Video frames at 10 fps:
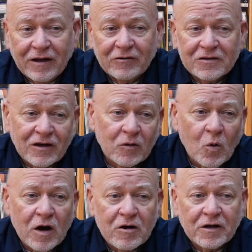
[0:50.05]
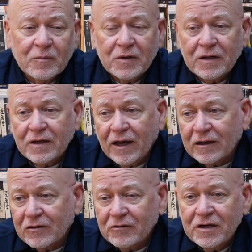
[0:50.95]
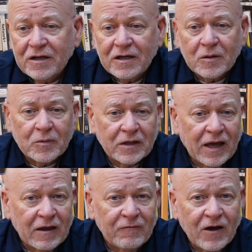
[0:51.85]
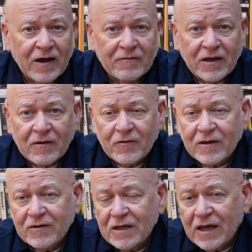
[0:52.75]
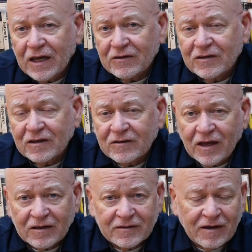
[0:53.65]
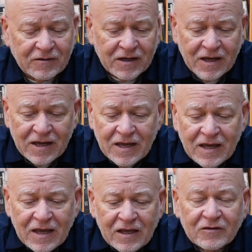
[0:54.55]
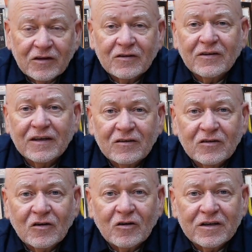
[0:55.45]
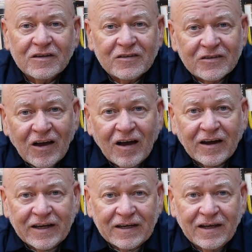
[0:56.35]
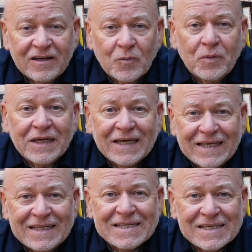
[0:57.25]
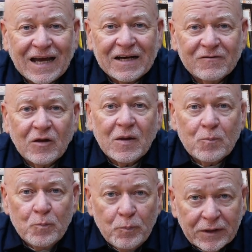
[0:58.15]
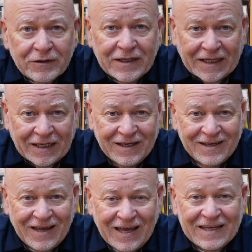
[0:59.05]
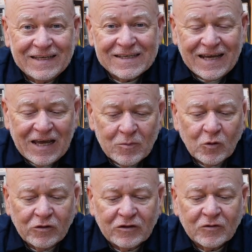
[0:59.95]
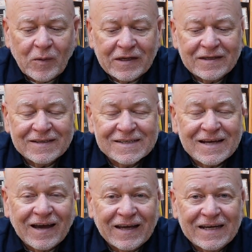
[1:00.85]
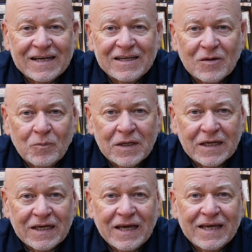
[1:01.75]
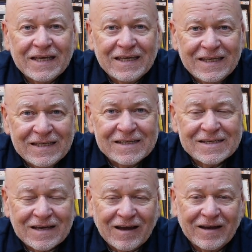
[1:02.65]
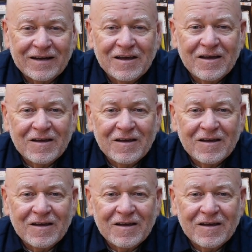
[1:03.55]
Now, inside wire, it can be cat three, it can be cat five, cat five e, cat six, cat seven. It's just things that are designed to be inside of a building. And this cable has been designed to be inside